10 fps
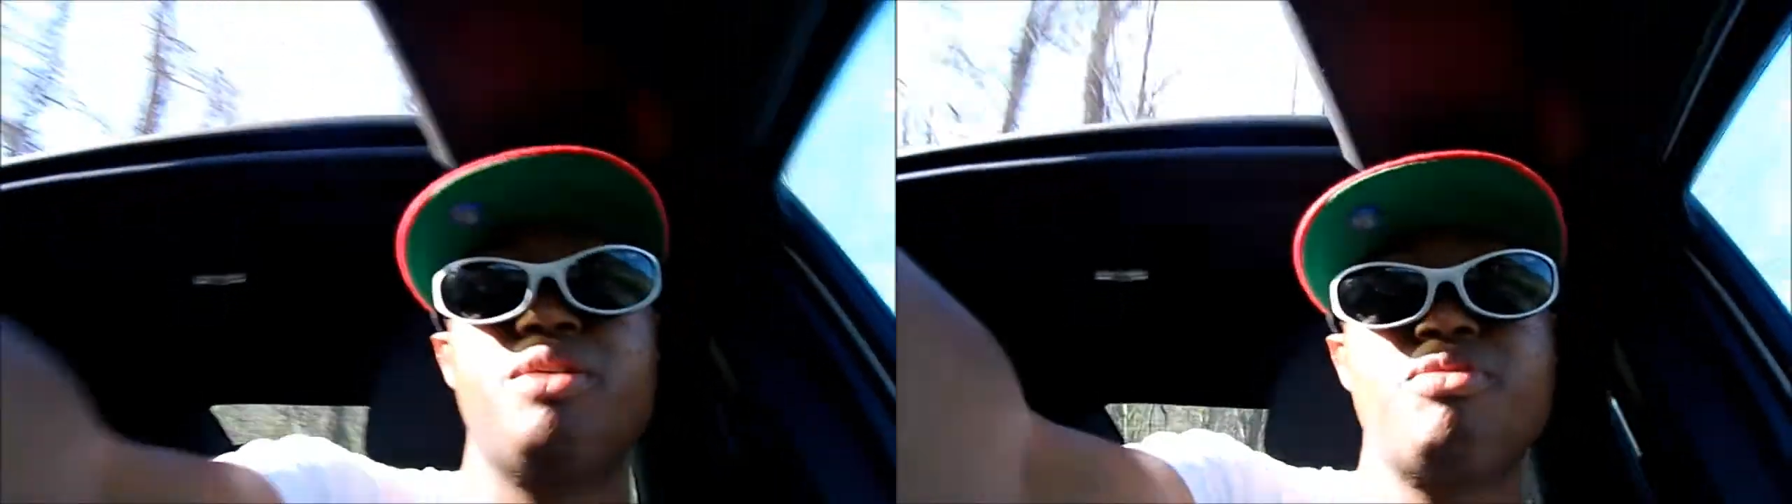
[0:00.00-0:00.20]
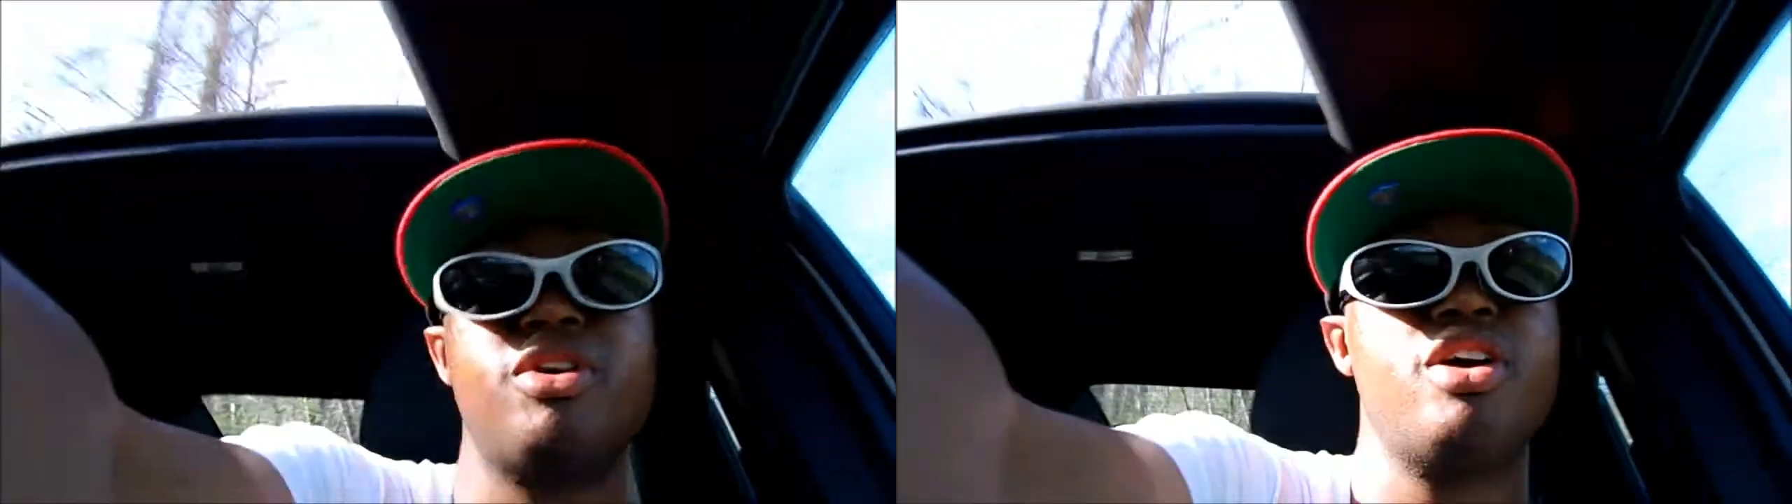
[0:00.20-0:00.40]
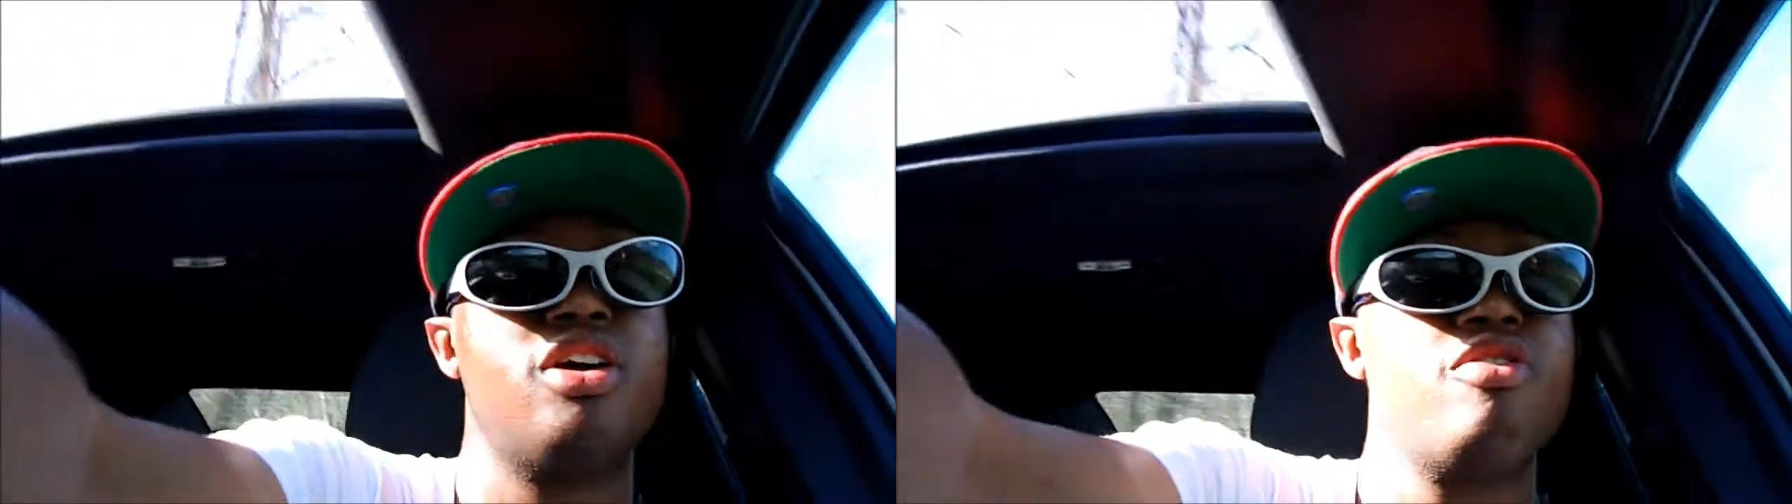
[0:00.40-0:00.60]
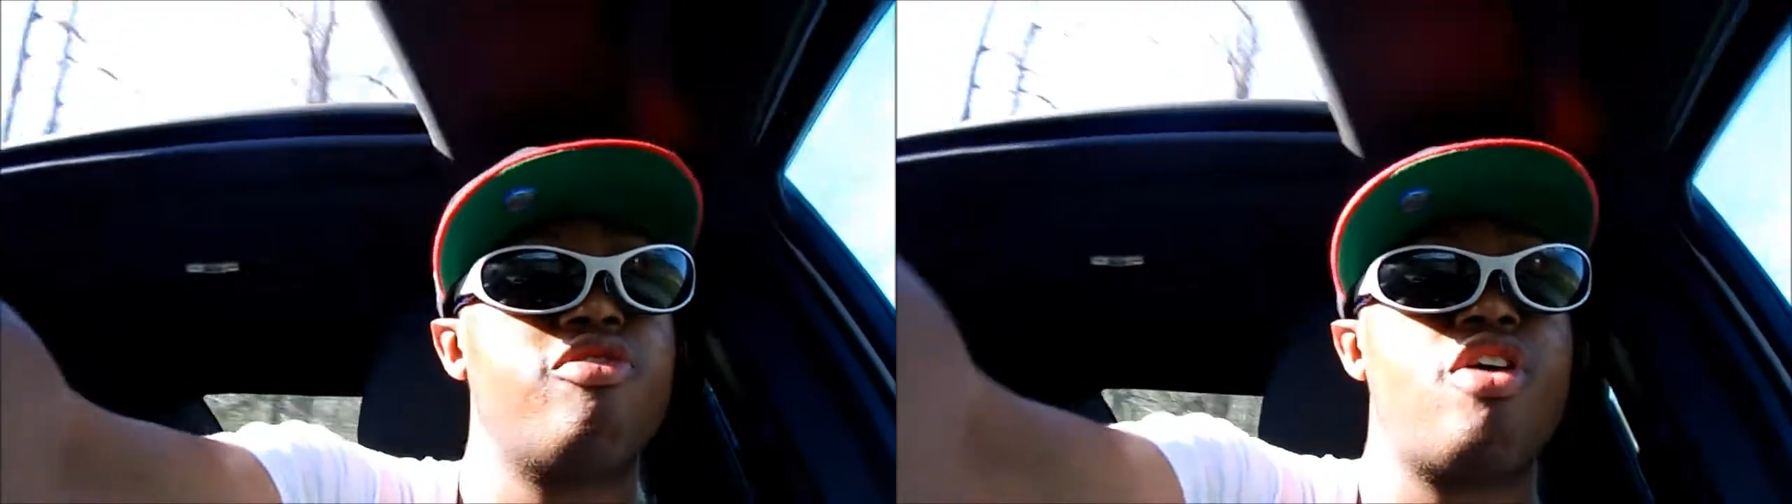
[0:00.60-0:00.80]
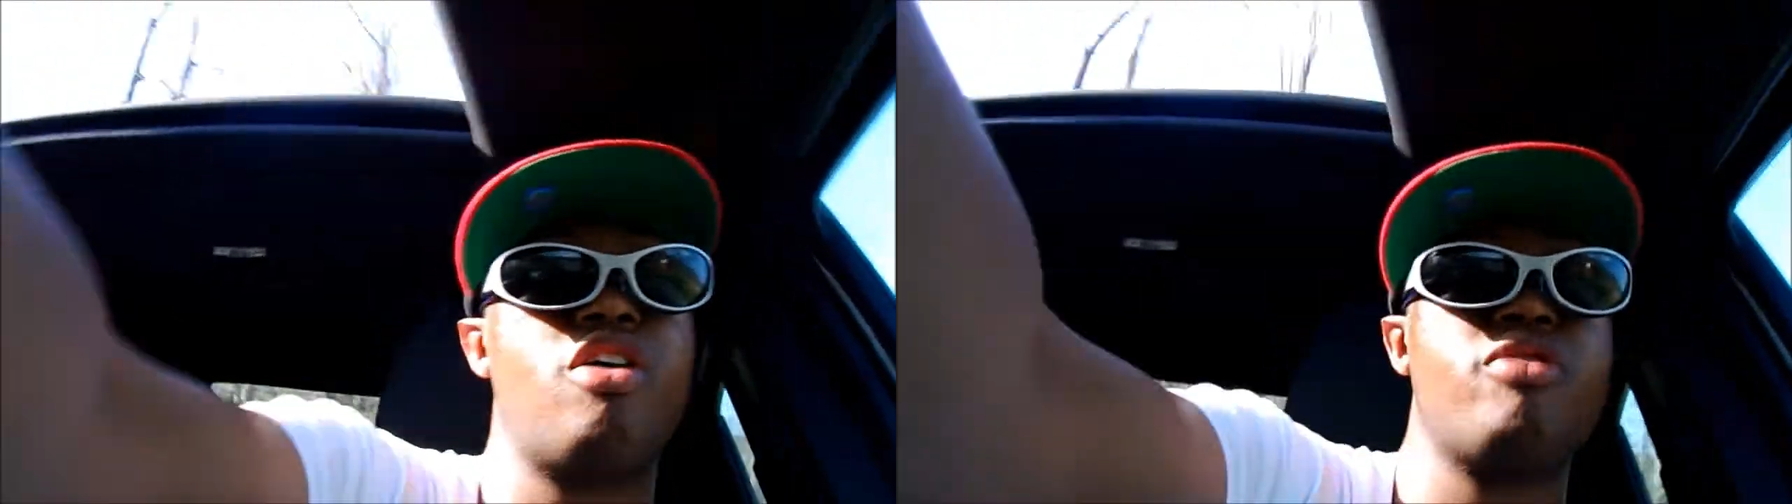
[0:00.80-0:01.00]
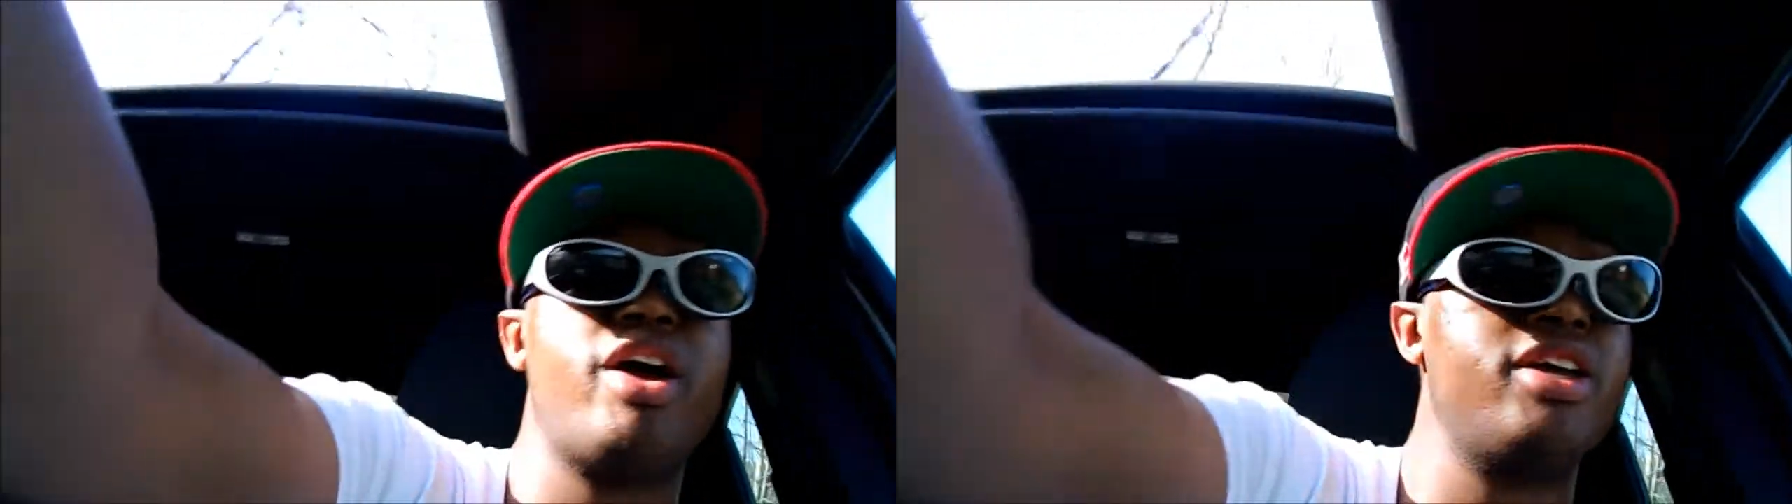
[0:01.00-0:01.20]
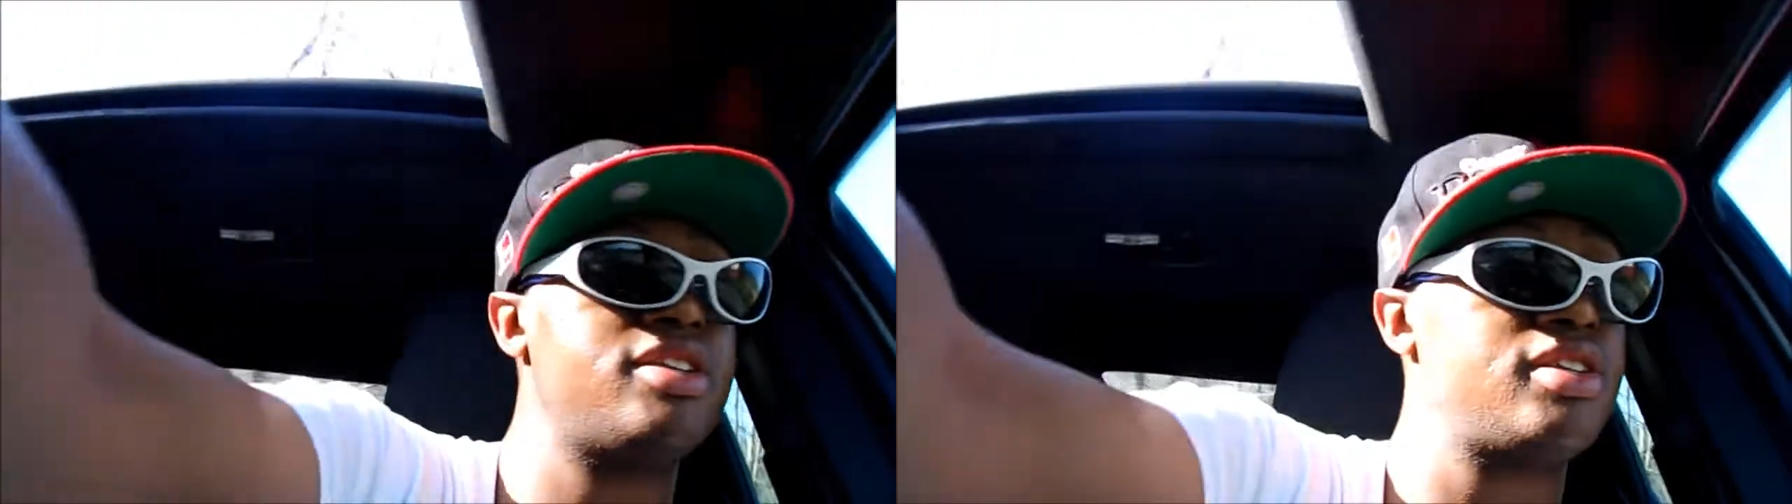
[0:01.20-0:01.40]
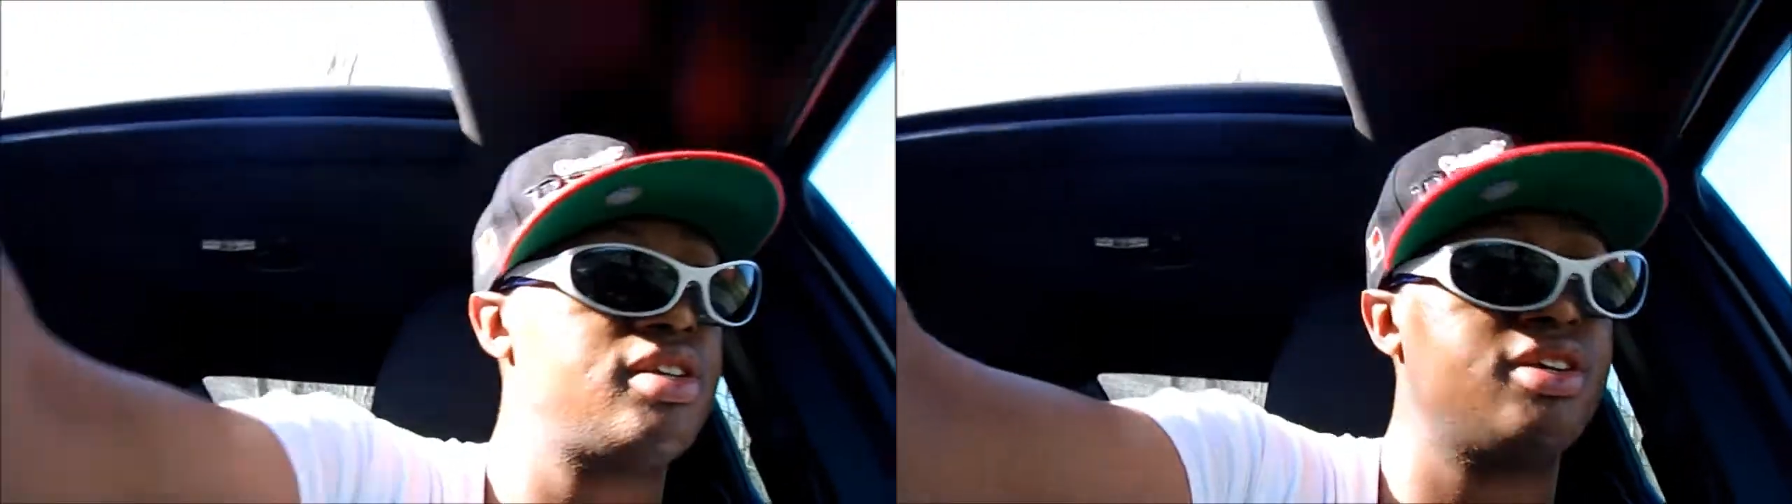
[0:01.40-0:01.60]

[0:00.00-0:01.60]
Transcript: up for our rights